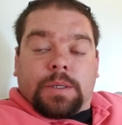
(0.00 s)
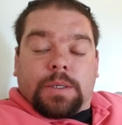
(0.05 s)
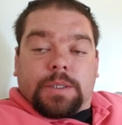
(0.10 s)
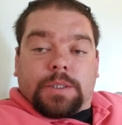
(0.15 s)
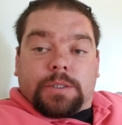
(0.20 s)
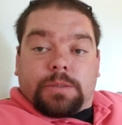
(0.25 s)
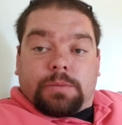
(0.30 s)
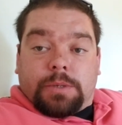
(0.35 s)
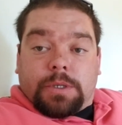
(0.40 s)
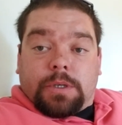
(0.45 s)

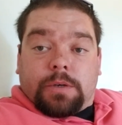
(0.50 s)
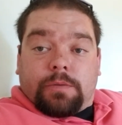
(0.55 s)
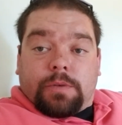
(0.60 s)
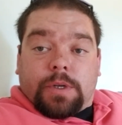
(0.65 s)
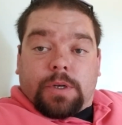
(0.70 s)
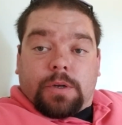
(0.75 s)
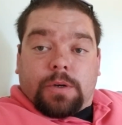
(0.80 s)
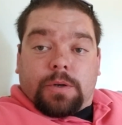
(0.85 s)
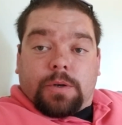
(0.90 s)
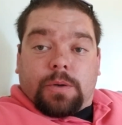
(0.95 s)
Speaking of I
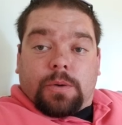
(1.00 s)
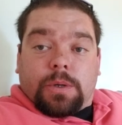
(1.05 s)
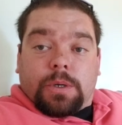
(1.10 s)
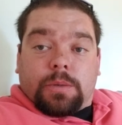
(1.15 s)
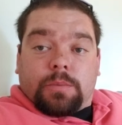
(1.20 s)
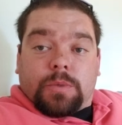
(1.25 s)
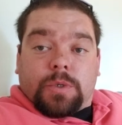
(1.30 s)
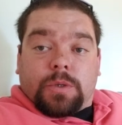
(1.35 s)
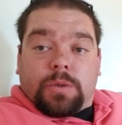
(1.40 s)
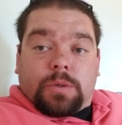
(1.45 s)
don't know what
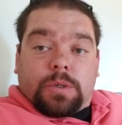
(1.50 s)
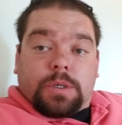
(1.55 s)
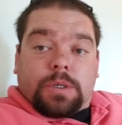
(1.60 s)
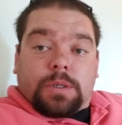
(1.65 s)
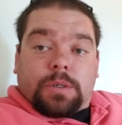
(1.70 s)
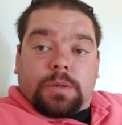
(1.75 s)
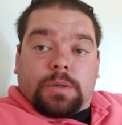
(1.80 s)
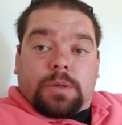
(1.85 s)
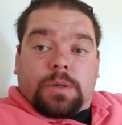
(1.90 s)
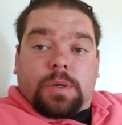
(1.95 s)
I'm
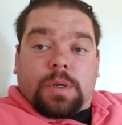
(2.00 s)
doing,